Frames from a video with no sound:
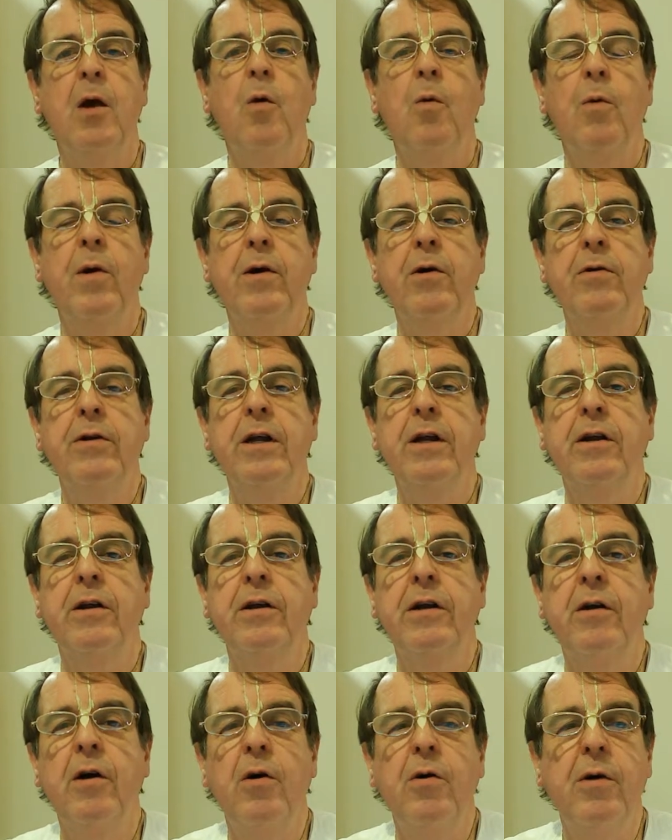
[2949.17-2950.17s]
we're going to
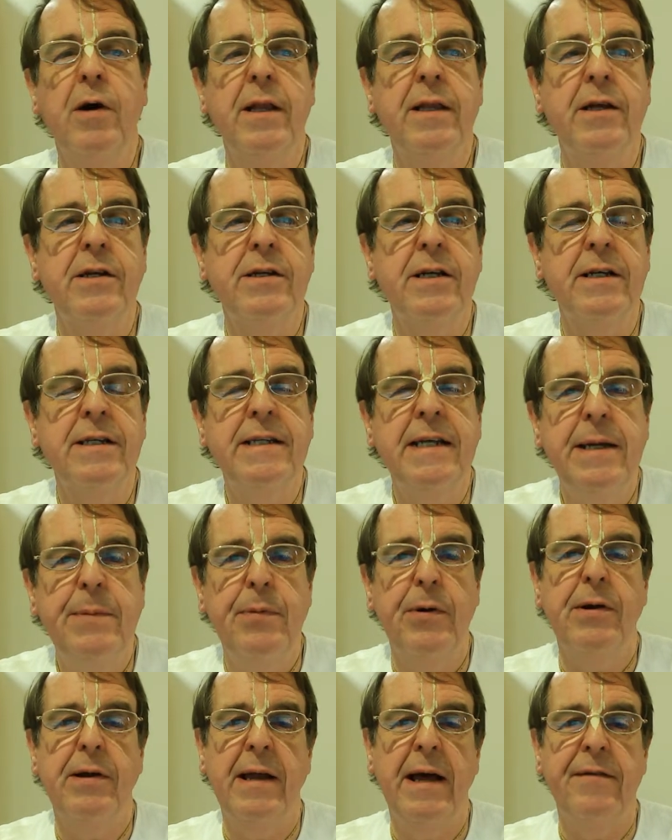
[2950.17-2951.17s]
go, there's a
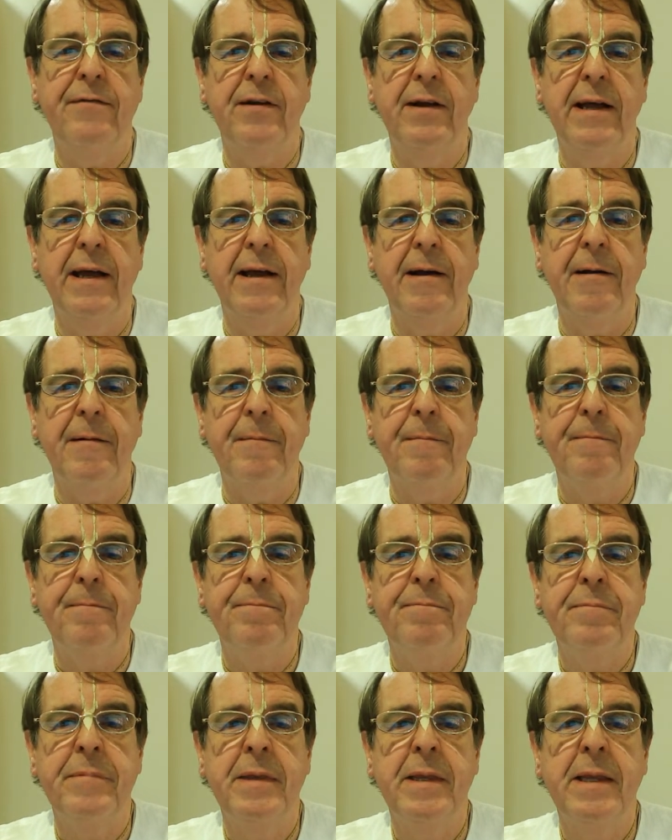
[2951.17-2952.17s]
deeper level here.
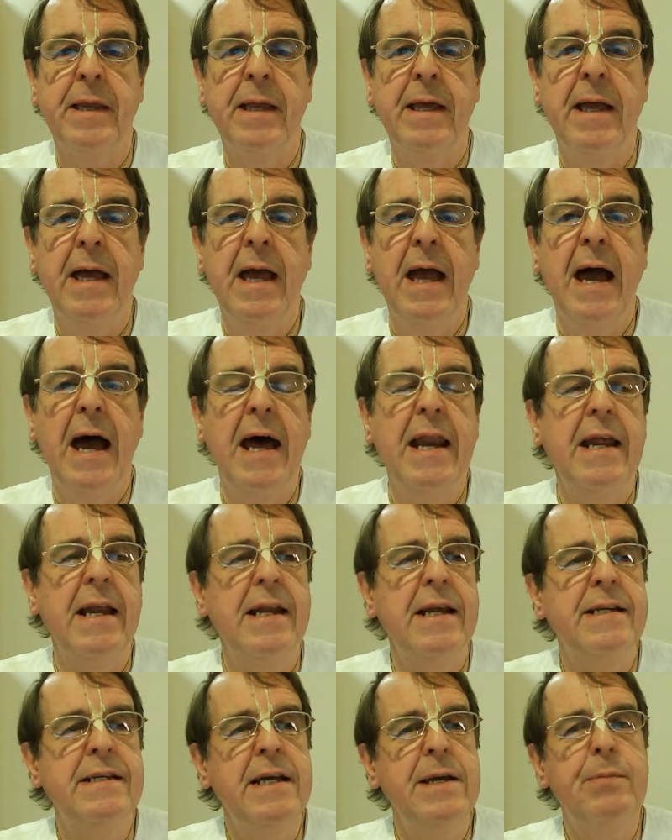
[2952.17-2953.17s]
And at
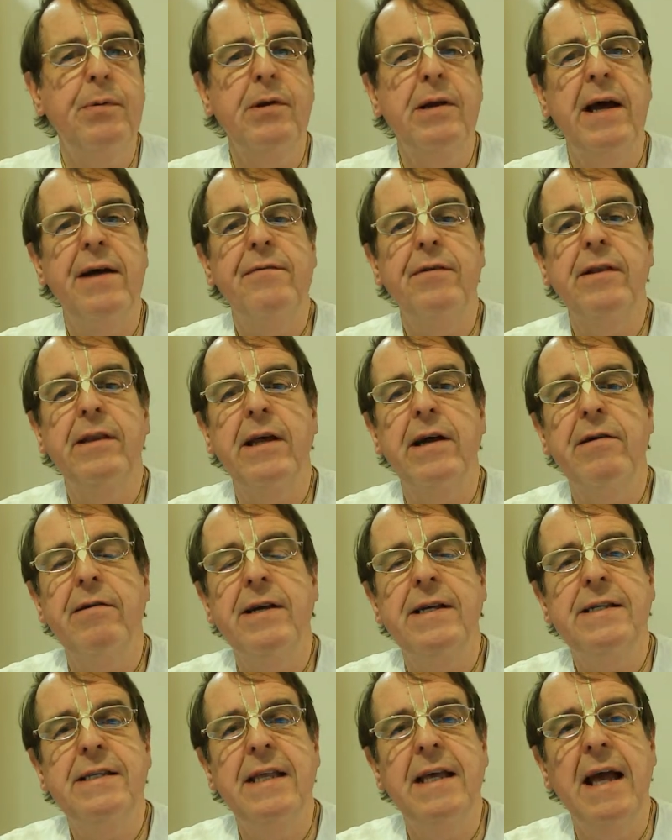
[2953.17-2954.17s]
a deeper level, there
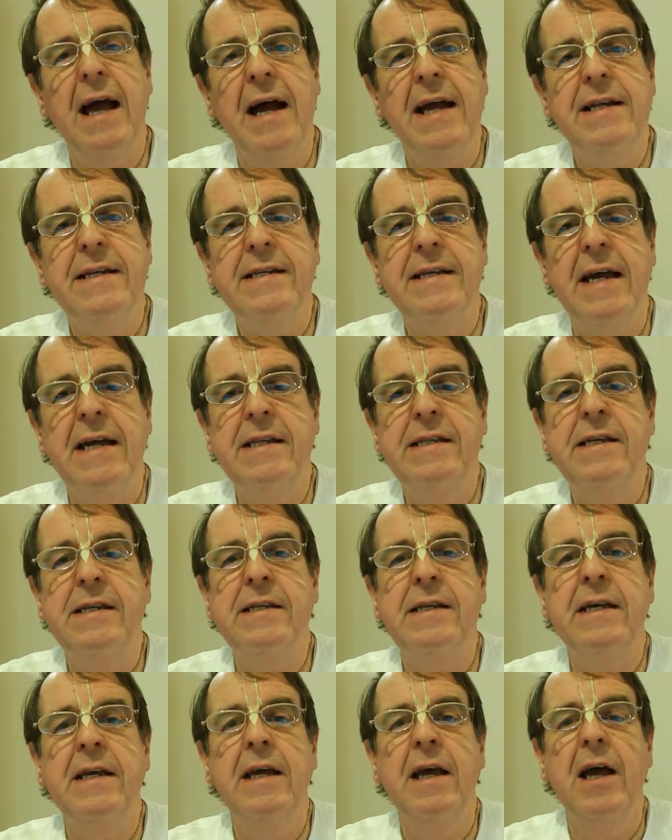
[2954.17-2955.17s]
is the
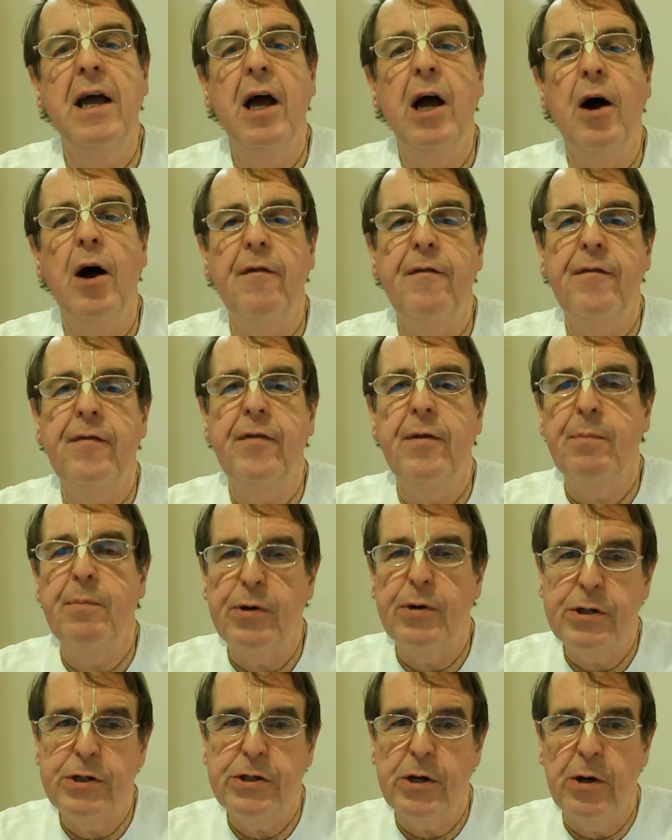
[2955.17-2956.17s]
identity of the
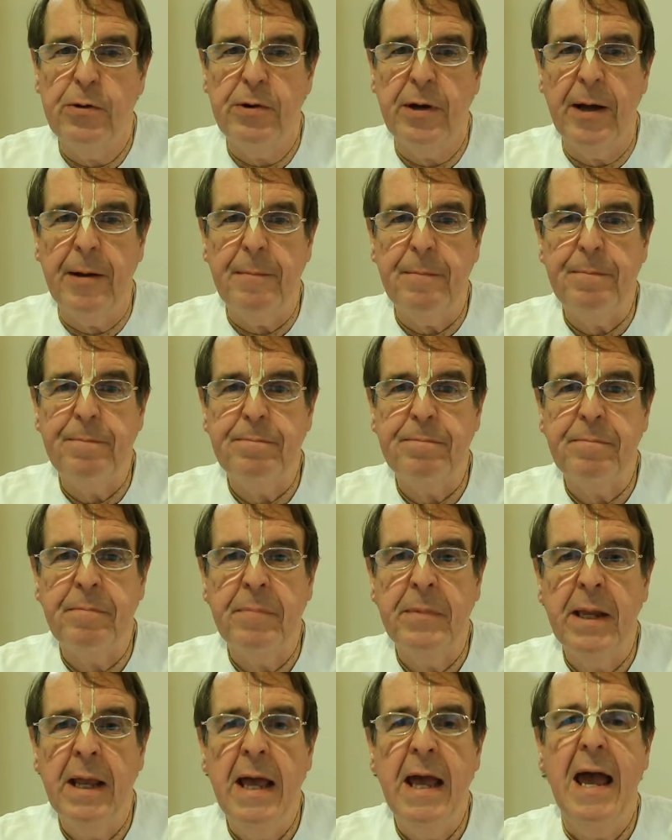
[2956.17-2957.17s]
persona.
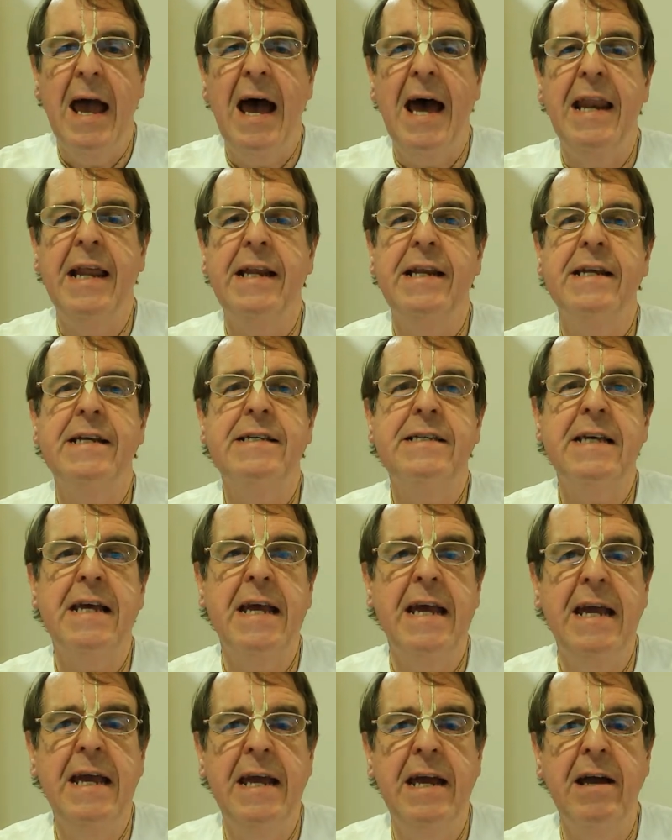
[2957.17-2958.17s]
And it is
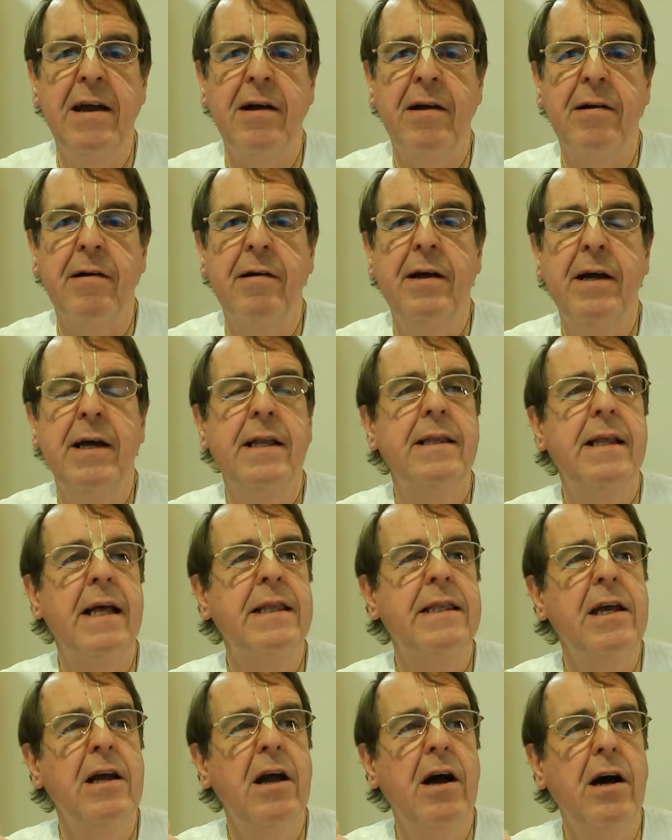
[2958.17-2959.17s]
here that
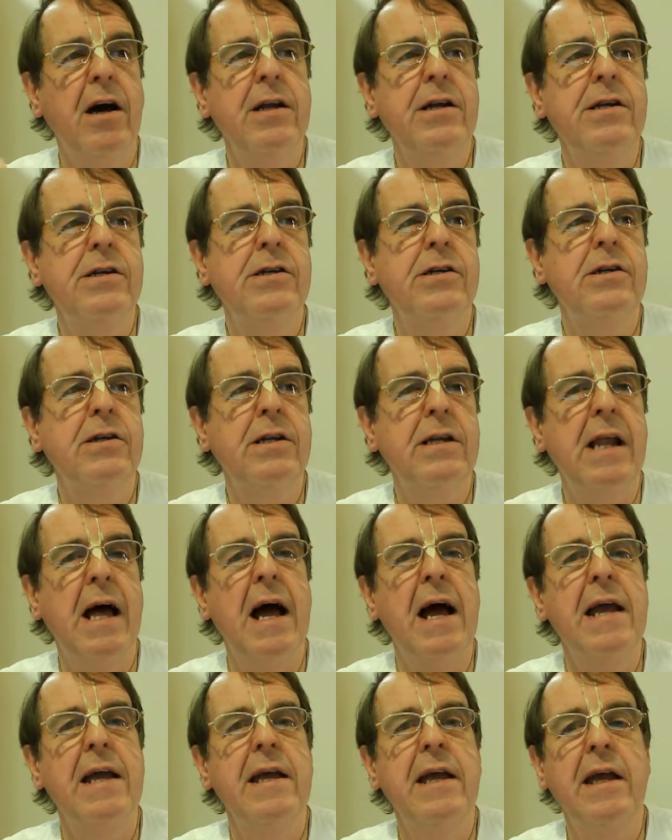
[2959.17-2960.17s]
the
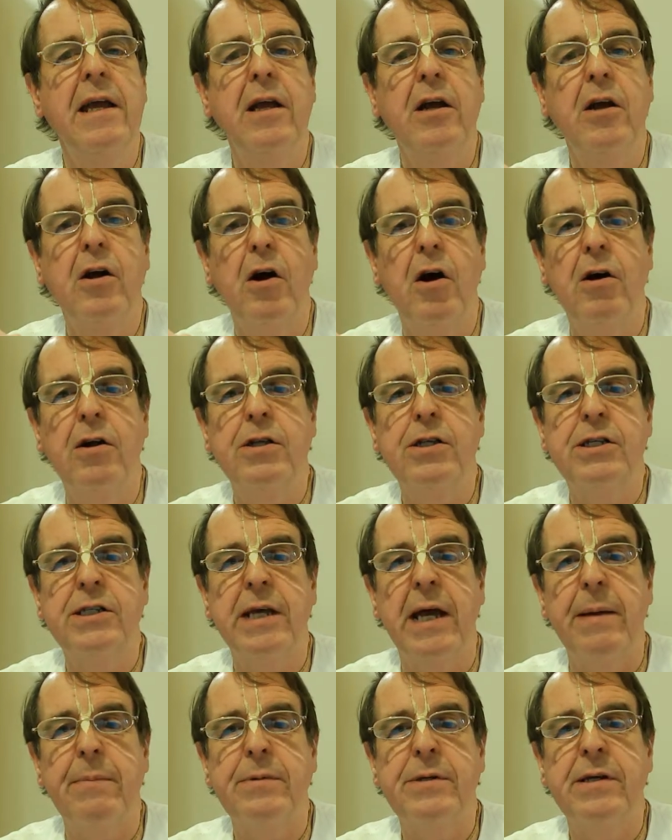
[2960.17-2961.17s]
underlying
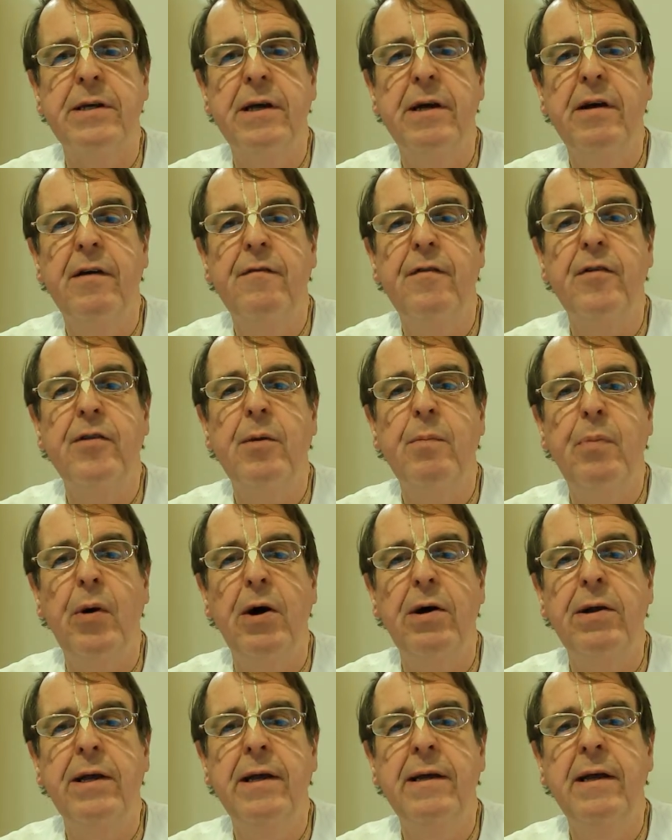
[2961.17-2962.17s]
concept for the
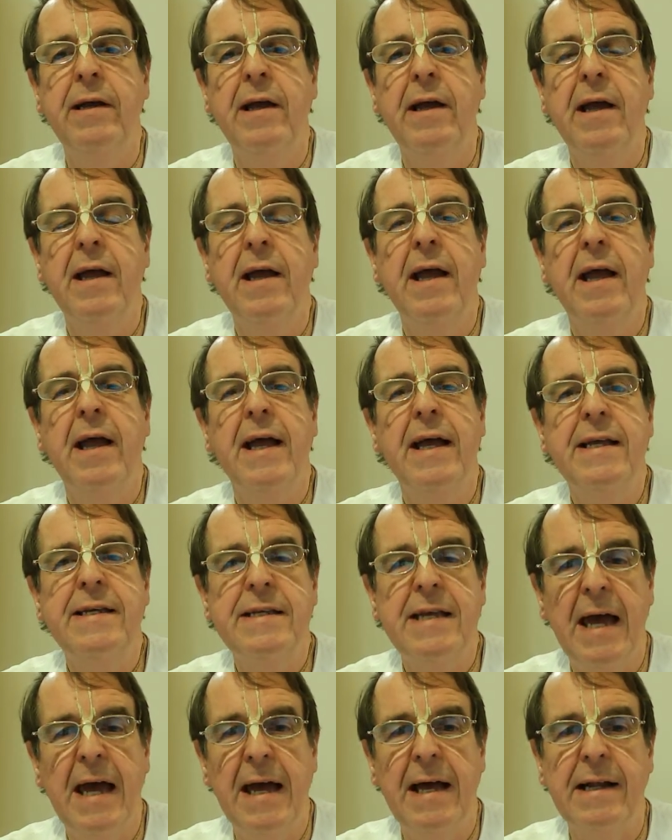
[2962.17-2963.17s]
body is
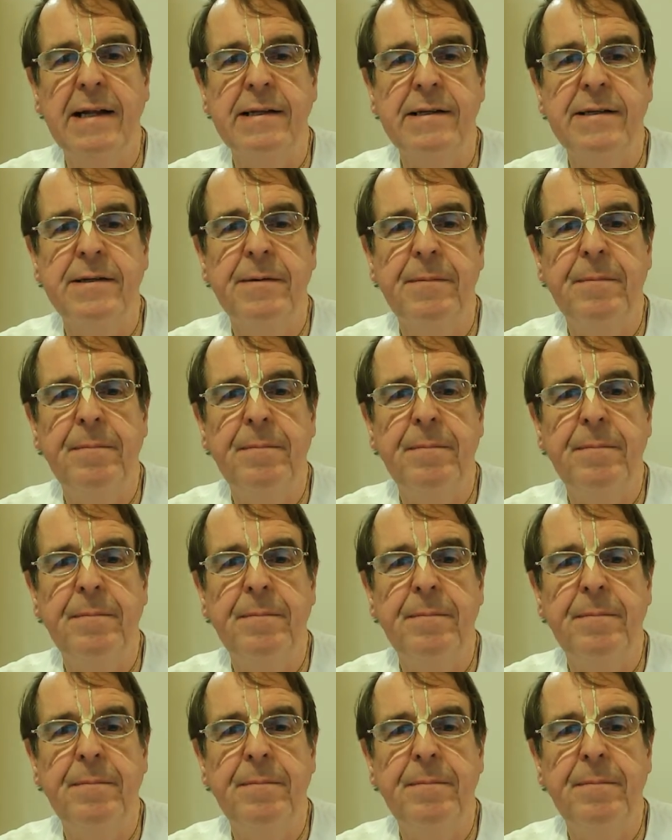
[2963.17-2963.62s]
held.